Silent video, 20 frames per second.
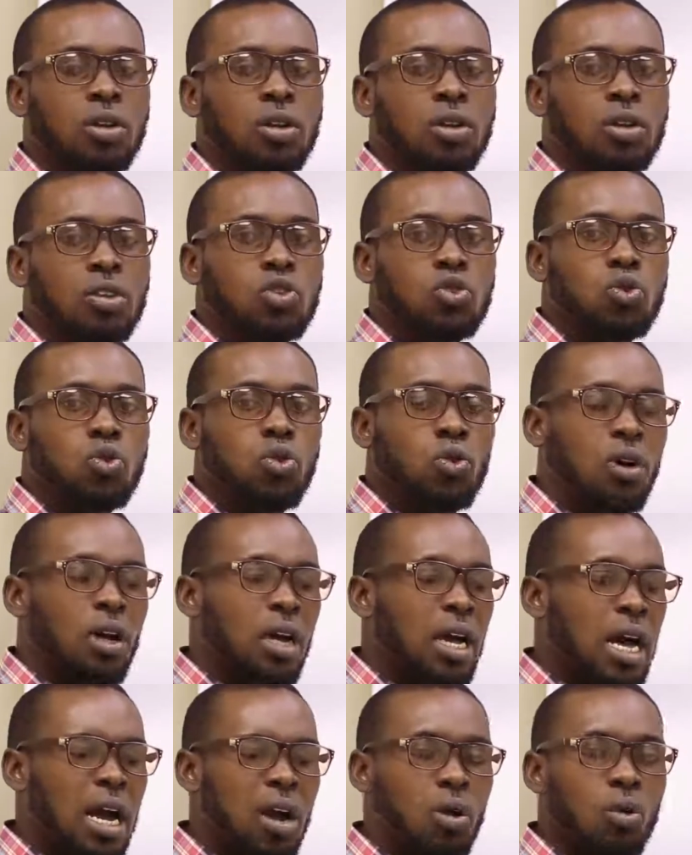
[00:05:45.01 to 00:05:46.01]
So
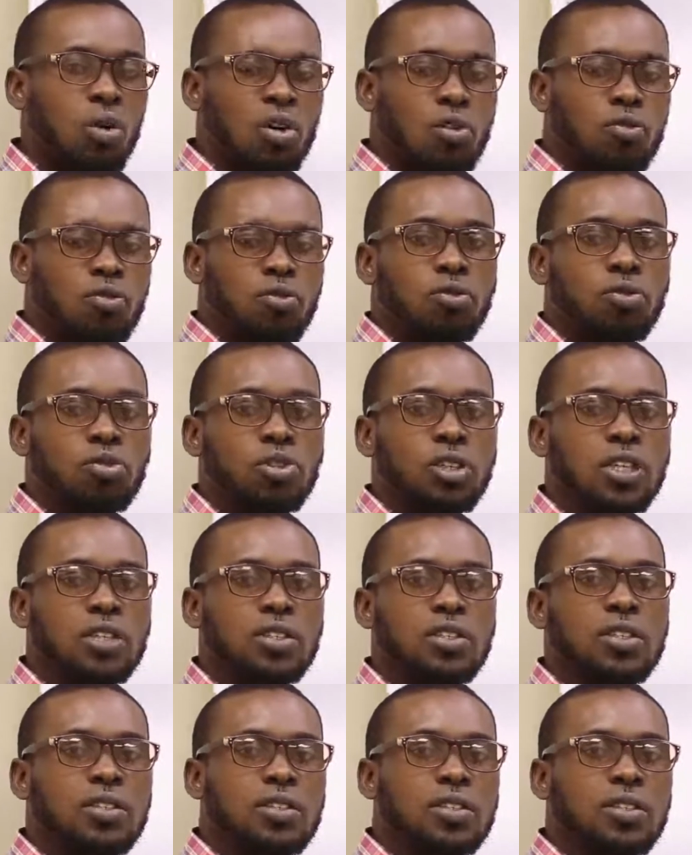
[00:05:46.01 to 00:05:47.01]
how often is
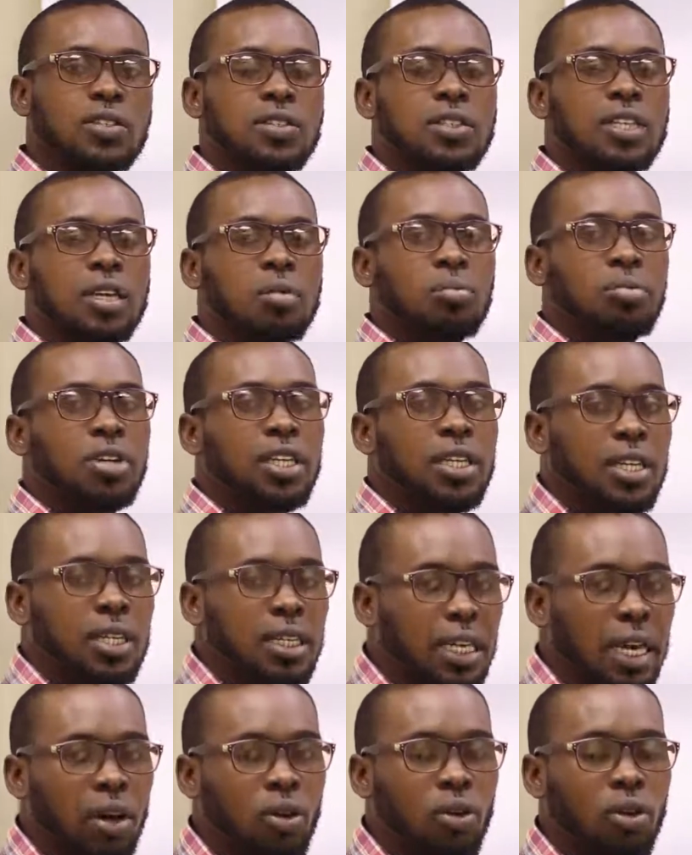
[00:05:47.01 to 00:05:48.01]
this system breaking
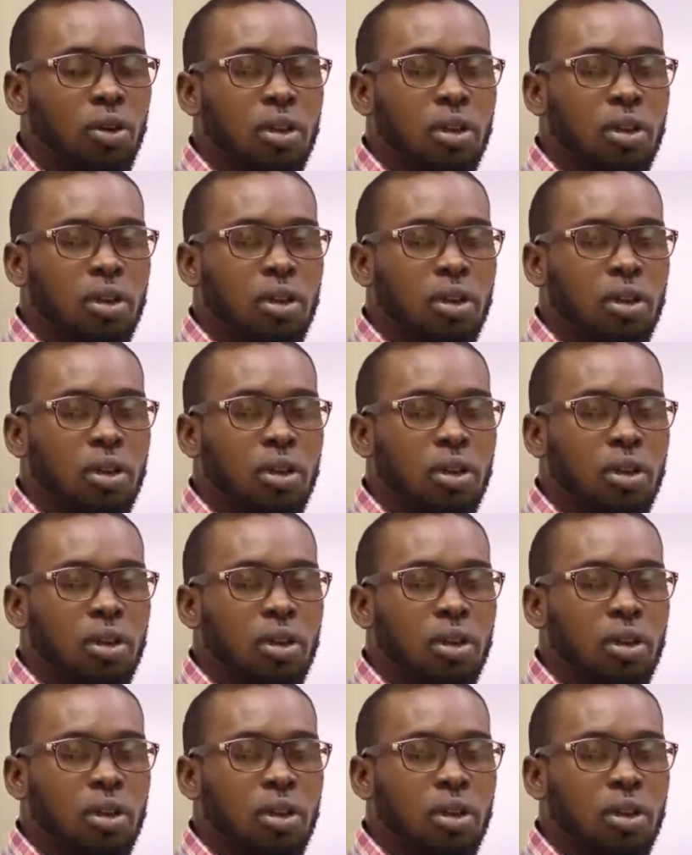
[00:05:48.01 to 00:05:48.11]
down?